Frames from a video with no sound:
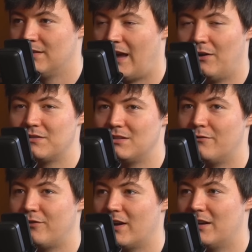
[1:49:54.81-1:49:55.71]
I honestly don't
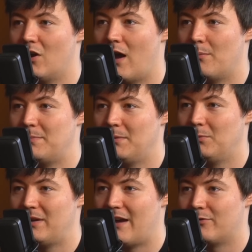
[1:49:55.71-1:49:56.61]
fucking know how many people
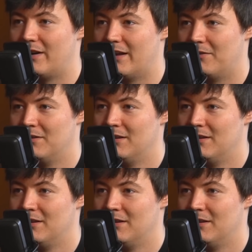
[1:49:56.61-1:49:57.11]
we have right now.